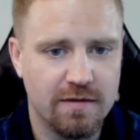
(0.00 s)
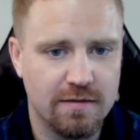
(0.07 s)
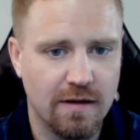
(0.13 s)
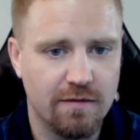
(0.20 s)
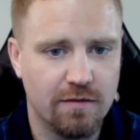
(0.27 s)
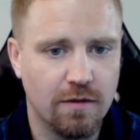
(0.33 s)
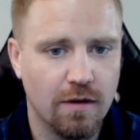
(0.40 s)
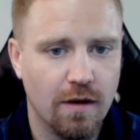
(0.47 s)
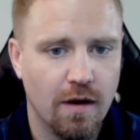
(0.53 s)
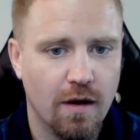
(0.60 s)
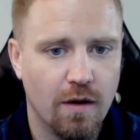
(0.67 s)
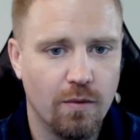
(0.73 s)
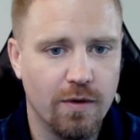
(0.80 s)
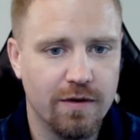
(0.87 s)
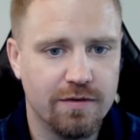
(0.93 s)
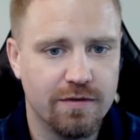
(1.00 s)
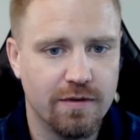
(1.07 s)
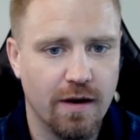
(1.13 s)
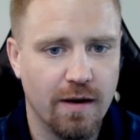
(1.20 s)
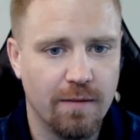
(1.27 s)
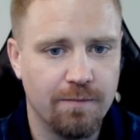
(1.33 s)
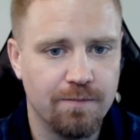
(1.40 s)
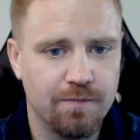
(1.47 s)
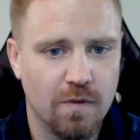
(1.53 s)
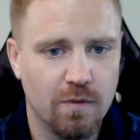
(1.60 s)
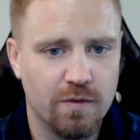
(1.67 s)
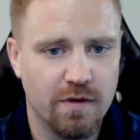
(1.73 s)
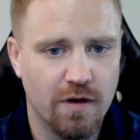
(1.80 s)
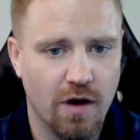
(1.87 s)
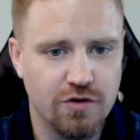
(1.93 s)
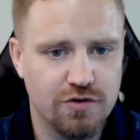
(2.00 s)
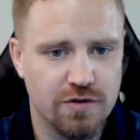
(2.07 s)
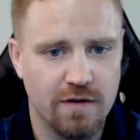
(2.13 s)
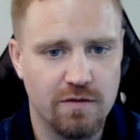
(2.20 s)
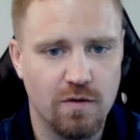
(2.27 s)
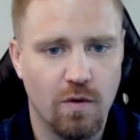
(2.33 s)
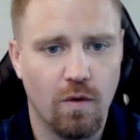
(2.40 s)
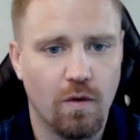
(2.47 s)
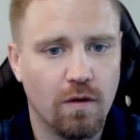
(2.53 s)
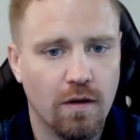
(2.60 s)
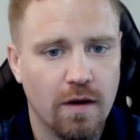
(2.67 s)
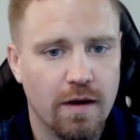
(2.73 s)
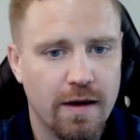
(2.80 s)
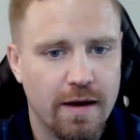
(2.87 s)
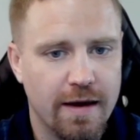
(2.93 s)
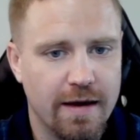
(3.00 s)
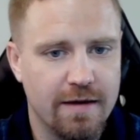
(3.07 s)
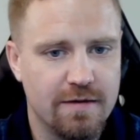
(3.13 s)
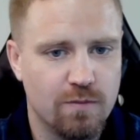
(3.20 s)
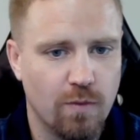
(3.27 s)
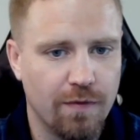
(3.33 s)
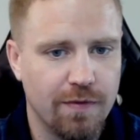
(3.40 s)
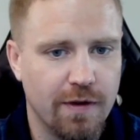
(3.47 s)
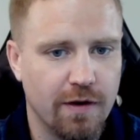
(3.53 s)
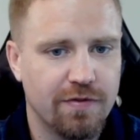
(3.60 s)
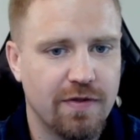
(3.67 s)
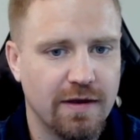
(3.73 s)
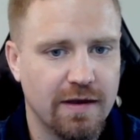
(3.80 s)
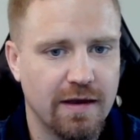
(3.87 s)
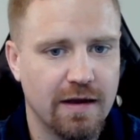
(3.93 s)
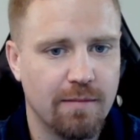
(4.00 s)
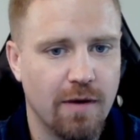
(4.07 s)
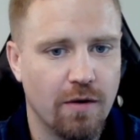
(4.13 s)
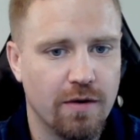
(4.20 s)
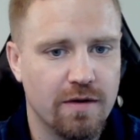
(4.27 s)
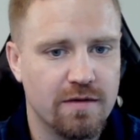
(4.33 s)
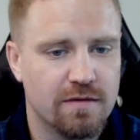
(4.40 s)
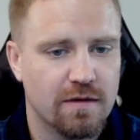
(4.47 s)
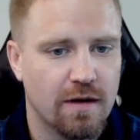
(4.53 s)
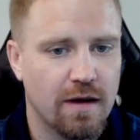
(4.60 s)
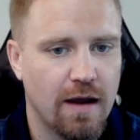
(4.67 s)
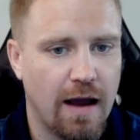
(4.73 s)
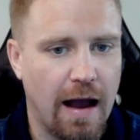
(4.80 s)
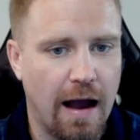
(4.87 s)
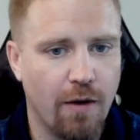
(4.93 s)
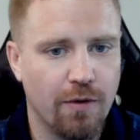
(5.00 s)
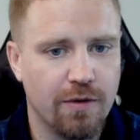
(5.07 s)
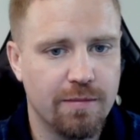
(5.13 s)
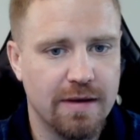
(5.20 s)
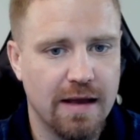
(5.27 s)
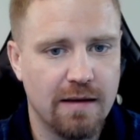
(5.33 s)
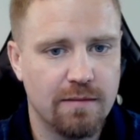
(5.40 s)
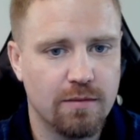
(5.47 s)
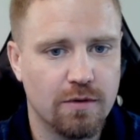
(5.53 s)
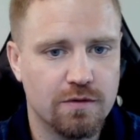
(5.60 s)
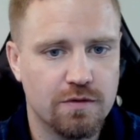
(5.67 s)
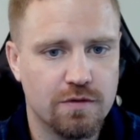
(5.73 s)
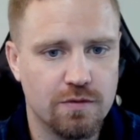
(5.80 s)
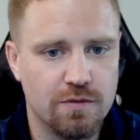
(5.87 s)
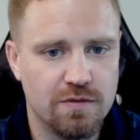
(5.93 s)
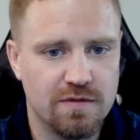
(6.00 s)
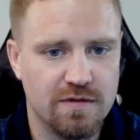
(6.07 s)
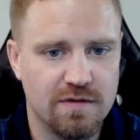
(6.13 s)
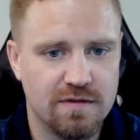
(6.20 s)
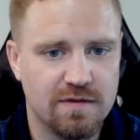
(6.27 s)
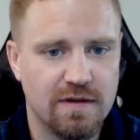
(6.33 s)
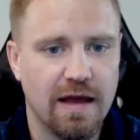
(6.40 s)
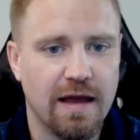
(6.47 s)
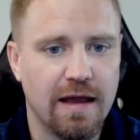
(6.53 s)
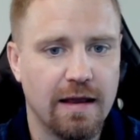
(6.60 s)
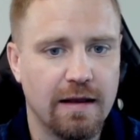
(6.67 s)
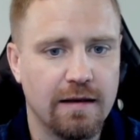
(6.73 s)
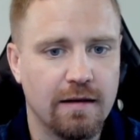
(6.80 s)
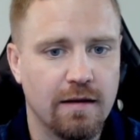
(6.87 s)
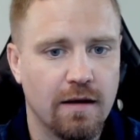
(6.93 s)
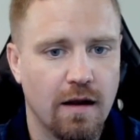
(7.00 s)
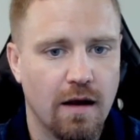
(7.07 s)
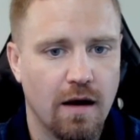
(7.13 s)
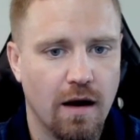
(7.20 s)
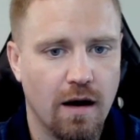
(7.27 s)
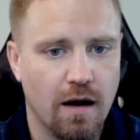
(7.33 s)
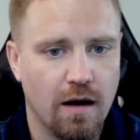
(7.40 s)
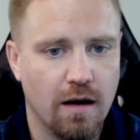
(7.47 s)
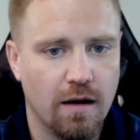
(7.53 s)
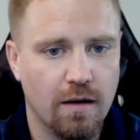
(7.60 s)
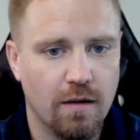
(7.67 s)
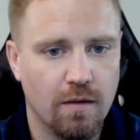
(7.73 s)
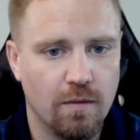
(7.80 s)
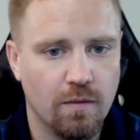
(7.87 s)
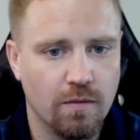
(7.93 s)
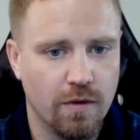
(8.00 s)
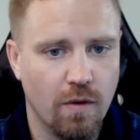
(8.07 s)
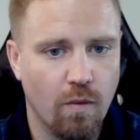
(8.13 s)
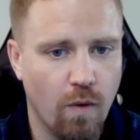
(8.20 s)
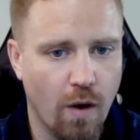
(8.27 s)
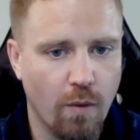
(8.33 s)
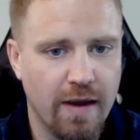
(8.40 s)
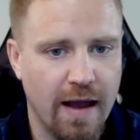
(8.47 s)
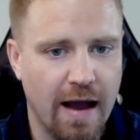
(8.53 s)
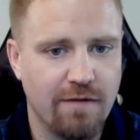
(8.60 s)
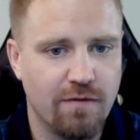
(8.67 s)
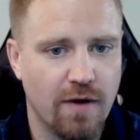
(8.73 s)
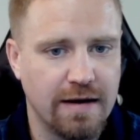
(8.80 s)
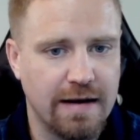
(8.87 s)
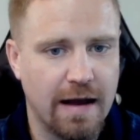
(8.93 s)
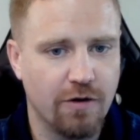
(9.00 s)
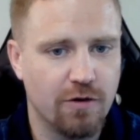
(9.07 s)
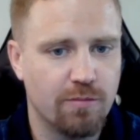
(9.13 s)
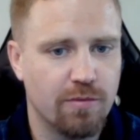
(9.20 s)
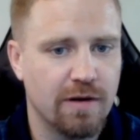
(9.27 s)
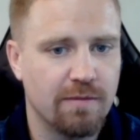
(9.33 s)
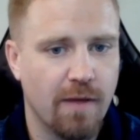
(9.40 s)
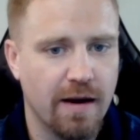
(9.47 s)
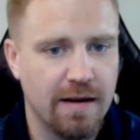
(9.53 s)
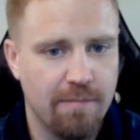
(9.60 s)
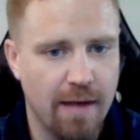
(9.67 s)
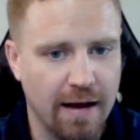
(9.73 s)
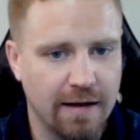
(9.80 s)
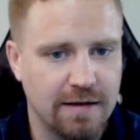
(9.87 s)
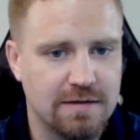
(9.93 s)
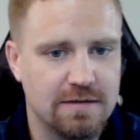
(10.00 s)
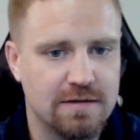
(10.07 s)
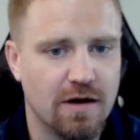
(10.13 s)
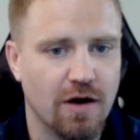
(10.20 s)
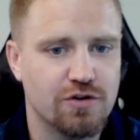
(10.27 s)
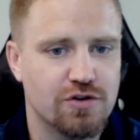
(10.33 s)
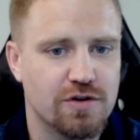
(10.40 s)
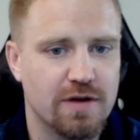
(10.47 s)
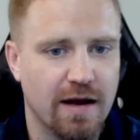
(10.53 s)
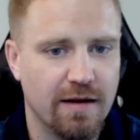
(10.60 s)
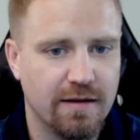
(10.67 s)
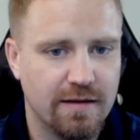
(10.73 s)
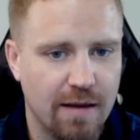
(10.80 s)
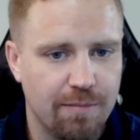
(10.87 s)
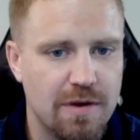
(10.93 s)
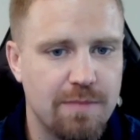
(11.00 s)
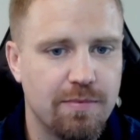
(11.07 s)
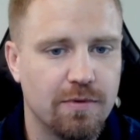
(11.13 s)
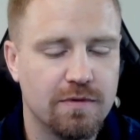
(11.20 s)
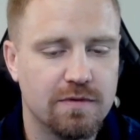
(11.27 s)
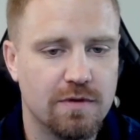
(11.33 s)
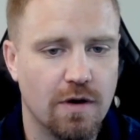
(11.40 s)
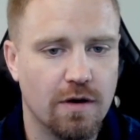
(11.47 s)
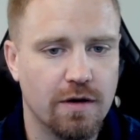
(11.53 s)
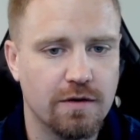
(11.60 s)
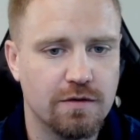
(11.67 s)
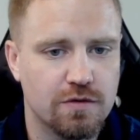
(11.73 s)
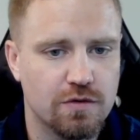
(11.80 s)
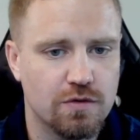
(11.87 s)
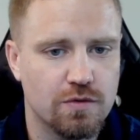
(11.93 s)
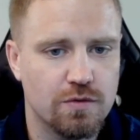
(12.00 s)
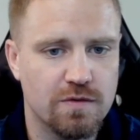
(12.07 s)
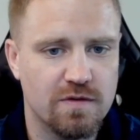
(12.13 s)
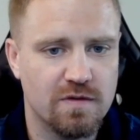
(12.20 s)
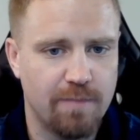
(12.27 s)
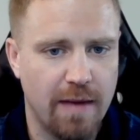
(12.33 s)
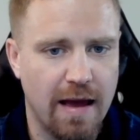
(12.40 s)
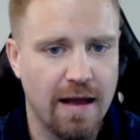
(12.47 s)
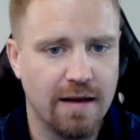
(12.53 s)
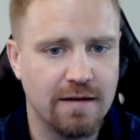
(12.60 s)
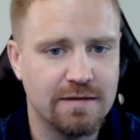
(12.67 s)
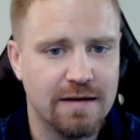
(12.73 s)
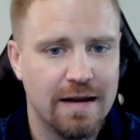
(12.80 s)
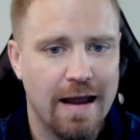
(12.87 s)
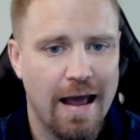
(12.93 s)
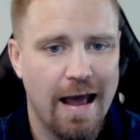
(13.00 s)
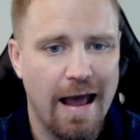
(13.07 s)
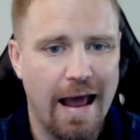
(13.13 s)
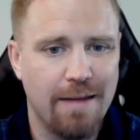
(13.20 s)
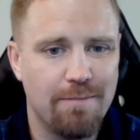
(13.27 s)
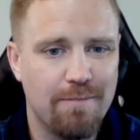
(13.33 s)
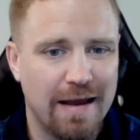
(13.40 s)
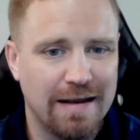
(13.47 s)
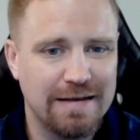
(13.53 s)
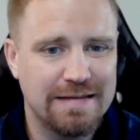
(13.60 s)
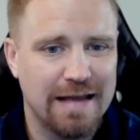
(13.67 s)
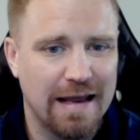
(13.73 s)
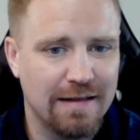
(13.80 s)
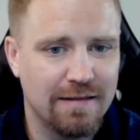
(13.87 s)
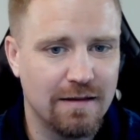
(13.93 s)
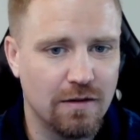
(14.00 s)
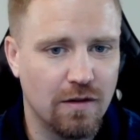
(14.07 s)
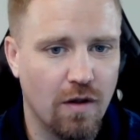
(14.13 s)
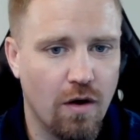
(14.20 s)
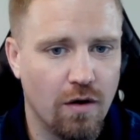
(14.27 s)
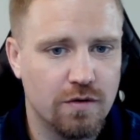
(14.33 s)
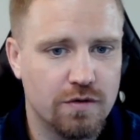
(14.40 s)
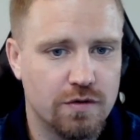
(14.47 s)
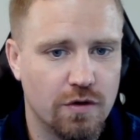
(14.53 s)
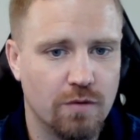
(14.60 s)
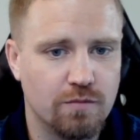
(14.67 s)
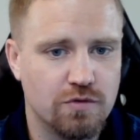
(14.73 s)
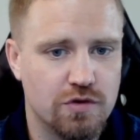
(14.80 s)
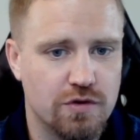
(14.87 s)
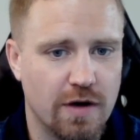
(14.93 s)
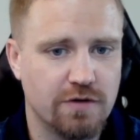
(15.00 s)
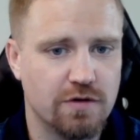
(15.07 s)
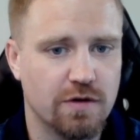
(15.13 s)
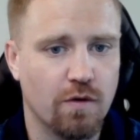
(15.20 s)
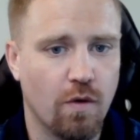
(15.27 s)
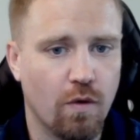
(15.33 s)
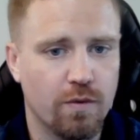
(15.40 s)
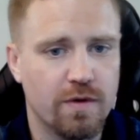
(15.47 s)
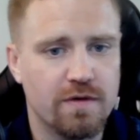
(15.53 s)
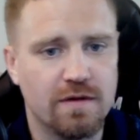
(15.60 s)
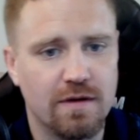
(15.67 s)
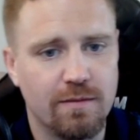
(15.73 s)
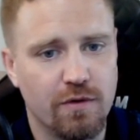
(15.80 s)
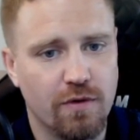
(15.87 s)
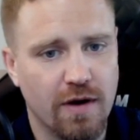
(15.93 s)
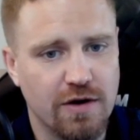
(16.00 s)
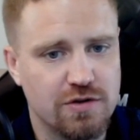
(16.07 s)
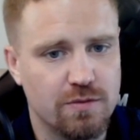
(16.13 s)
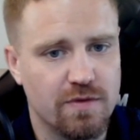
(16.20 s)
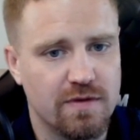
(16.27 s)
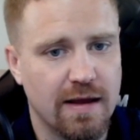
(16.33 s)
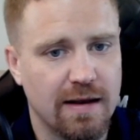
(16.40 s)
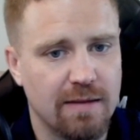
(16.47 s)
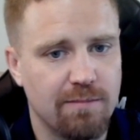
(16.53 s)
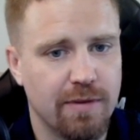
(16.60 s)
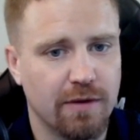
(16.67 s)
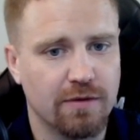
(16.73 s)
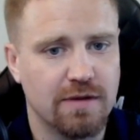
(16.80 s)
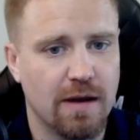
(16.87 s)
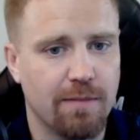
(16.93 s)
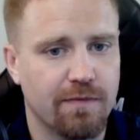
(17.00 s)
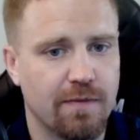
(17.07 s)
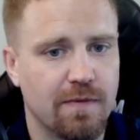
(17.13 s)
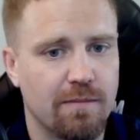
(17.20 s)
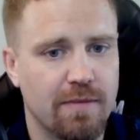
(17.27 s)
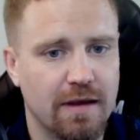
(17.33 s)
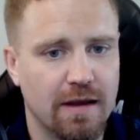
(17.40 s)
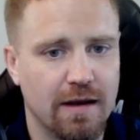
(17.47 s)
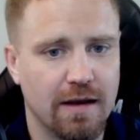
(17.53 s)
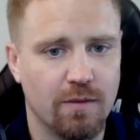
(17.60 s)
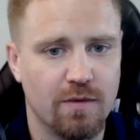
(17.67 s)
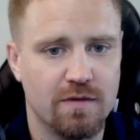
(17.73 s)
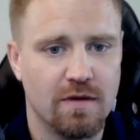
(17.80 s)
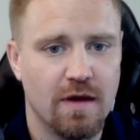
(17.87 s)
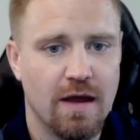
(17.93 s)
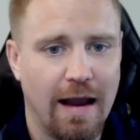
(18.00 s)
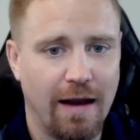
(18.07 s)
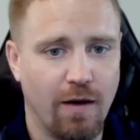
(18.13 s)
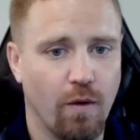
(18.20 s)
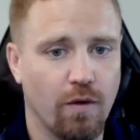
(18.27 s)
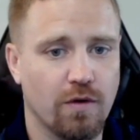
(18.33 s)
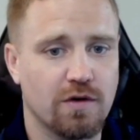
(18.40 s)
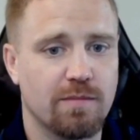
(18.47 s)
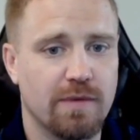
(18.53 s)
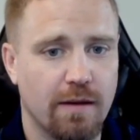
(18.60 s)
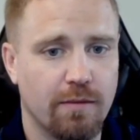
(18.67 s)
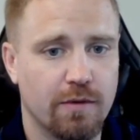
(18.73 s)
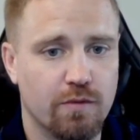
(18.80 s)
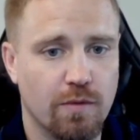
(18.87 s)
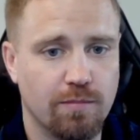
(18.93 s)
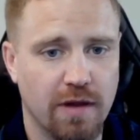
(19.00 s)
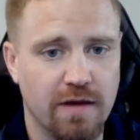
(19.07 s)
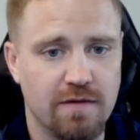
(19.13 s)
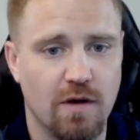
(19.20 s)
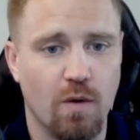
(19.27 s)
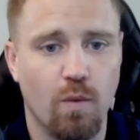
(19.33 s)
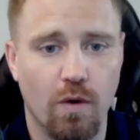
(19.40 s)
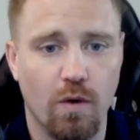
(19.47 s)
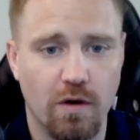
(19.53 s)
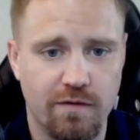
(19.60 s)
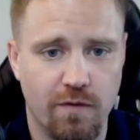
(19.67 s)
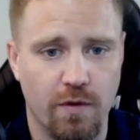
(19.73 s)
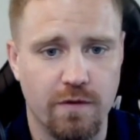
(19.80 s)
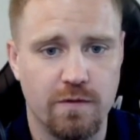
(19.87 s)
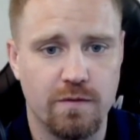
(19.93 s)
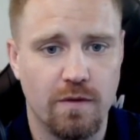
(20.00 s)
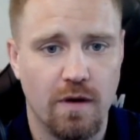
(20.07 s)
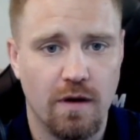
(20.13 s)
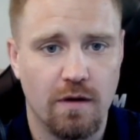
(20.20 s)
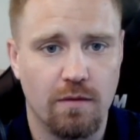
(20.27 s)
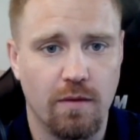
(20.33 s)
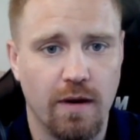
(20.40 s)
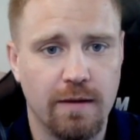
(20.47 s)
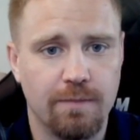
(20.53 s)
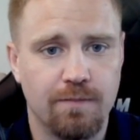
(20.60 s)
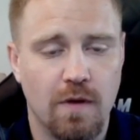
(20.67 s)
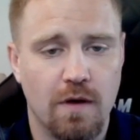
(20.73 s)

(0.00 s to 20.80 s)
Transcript: level with the country as a whole is what they're thinking about is how to be able to sustain what we have right now to bring money back into the country to get people starting to spend and maintain the long-term trajectory. The whole reason immigration was getting built up from the beginning was in order to be able to replace our workforce, right?